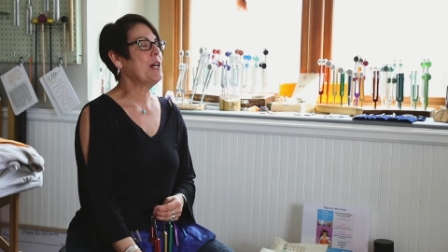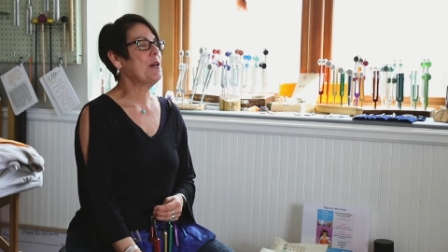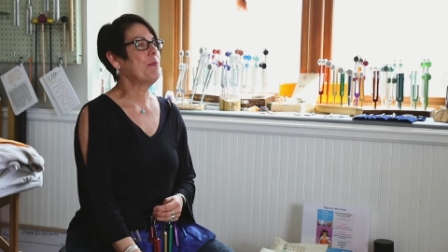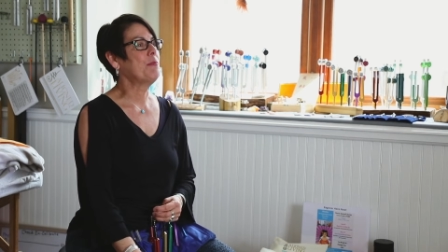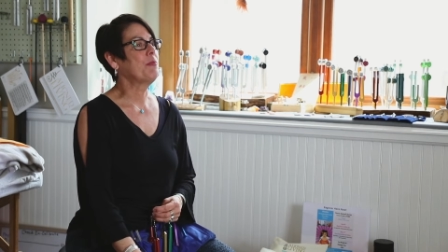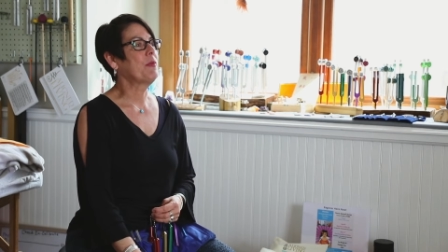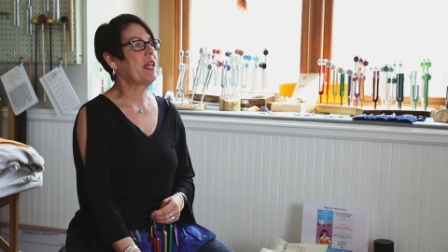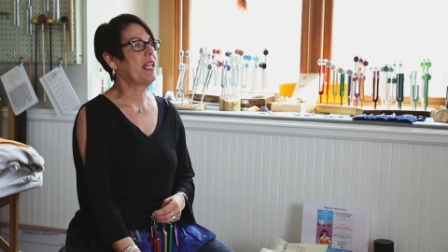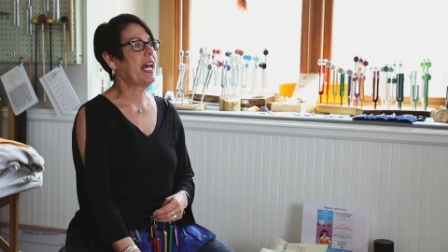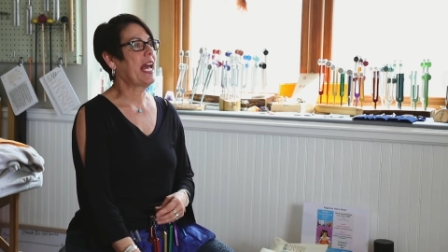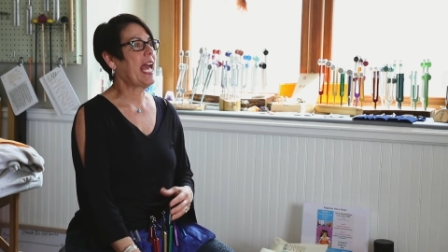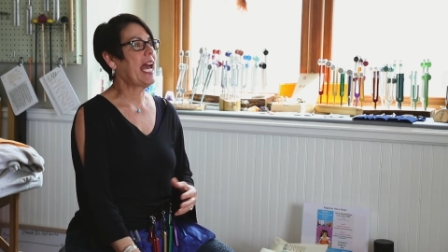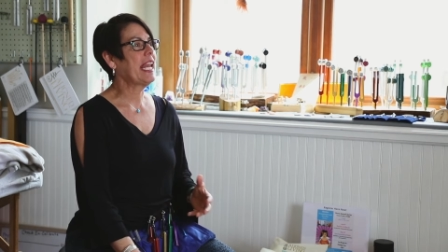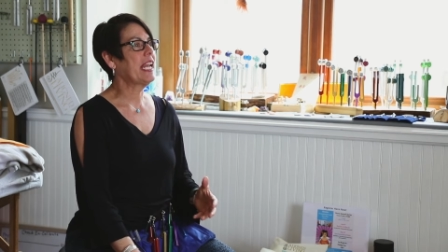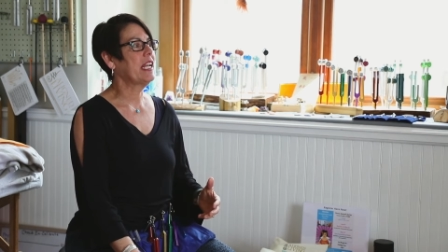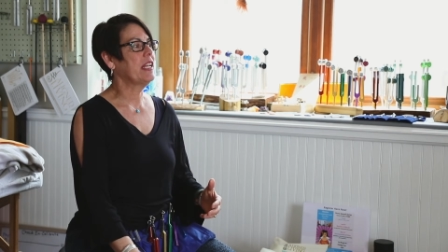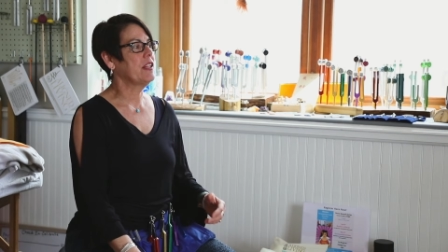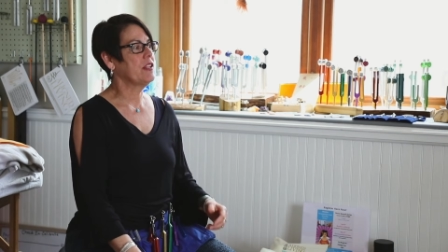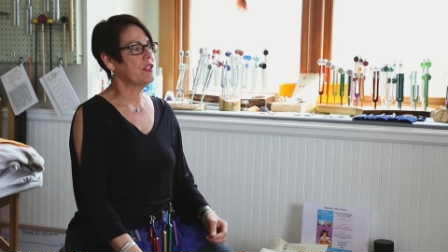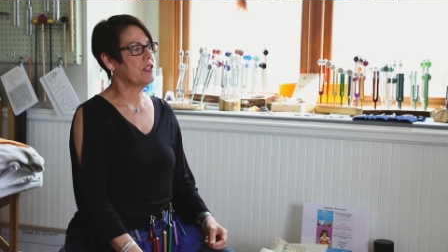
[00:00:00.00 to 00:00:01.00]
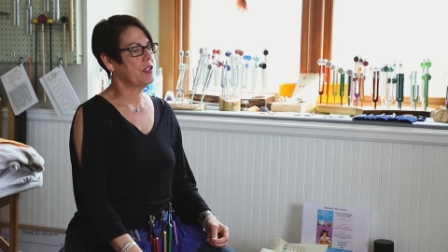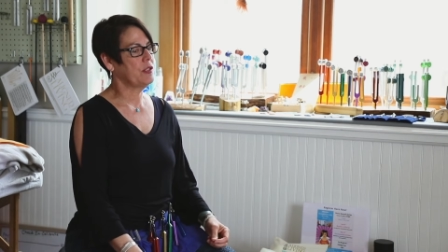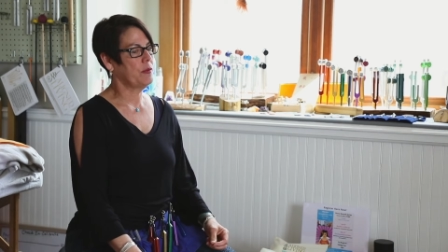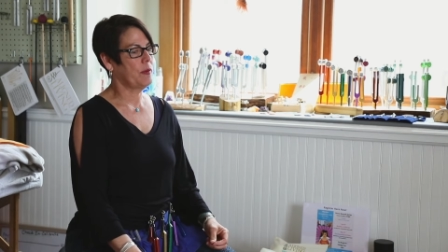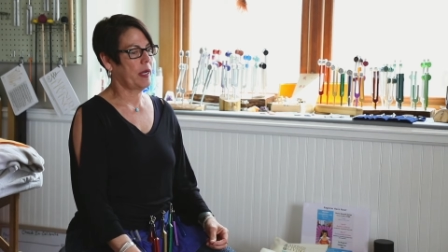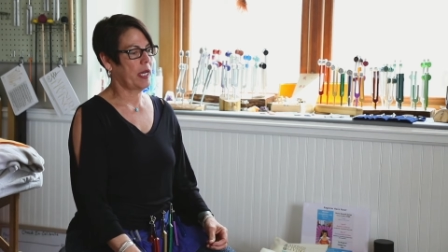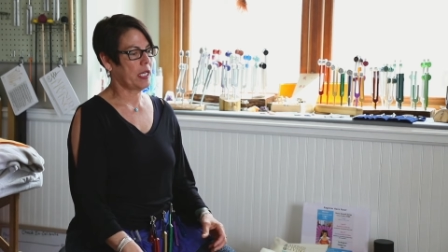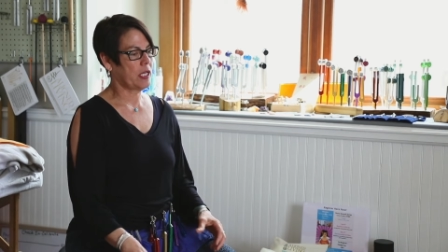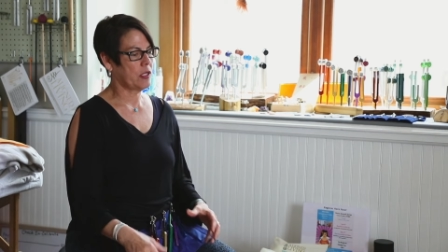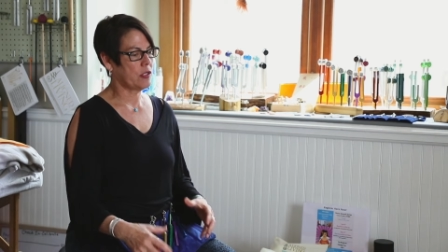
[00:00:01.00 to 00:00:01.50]
um, and I added it
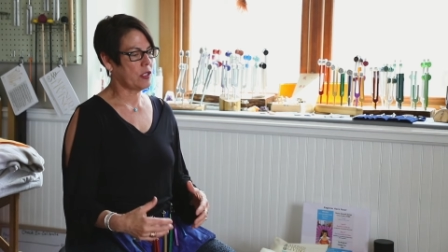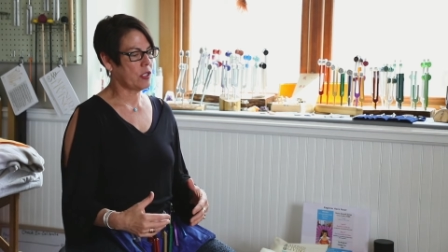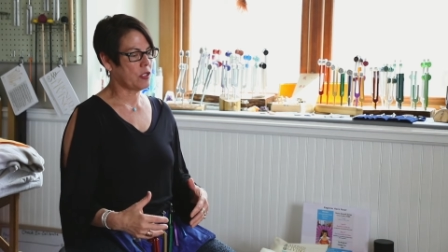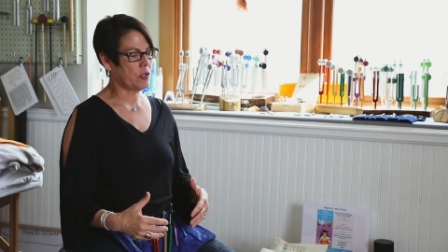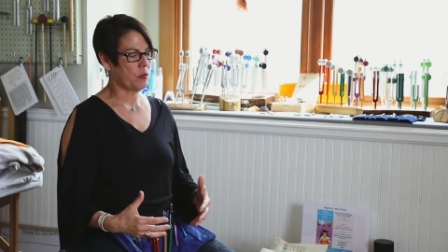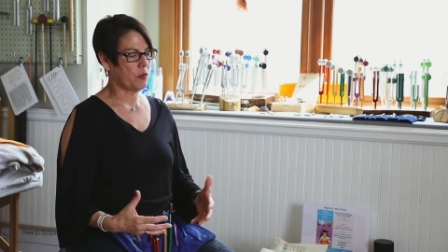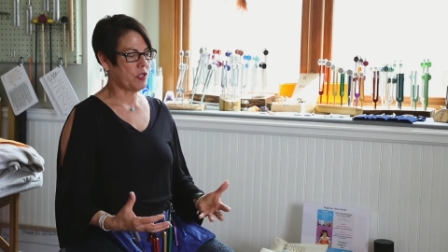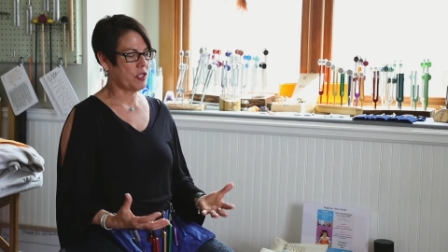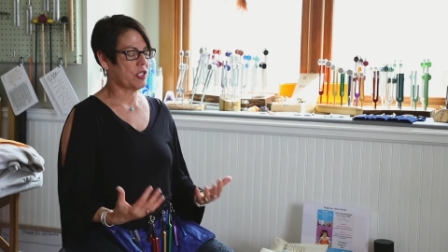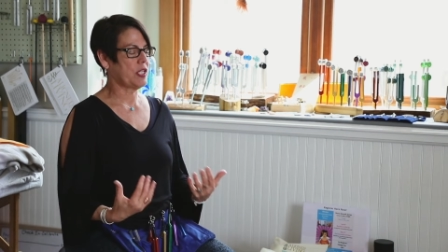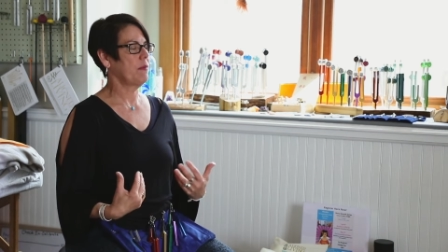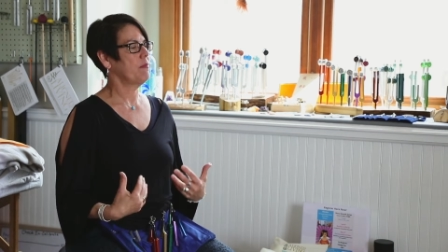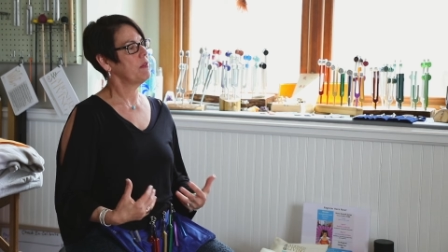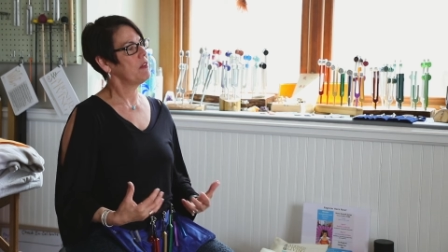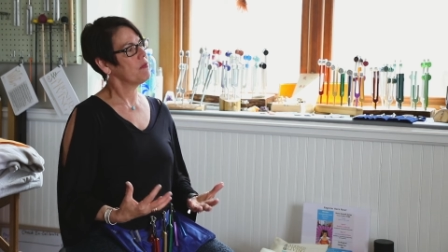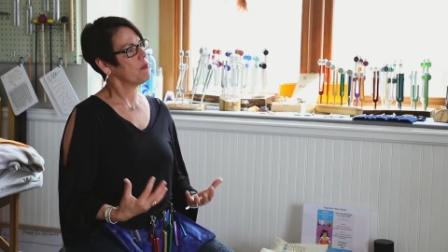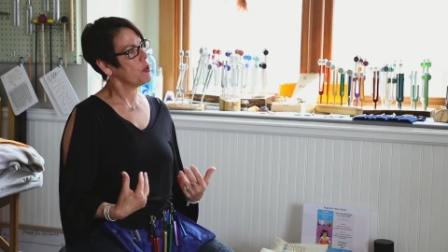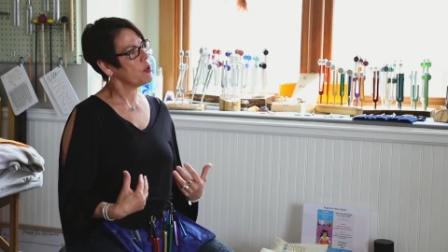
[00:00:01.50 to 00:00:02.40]
to my, because it's a receptive